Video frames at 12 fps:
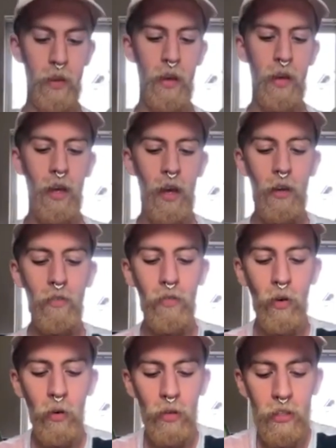and fold
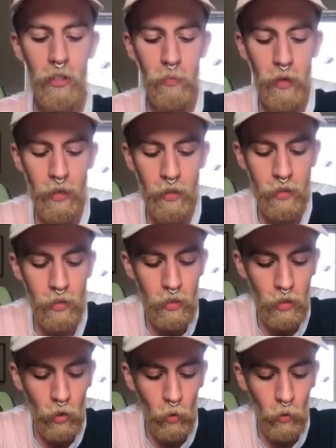it to meet the
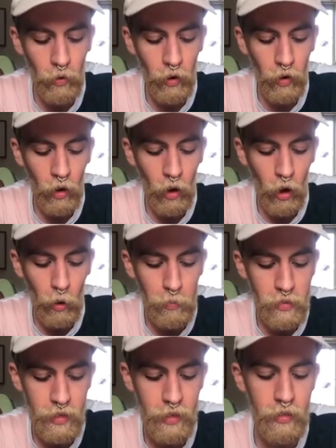corner
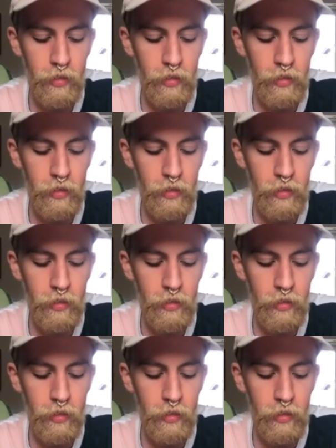opposite.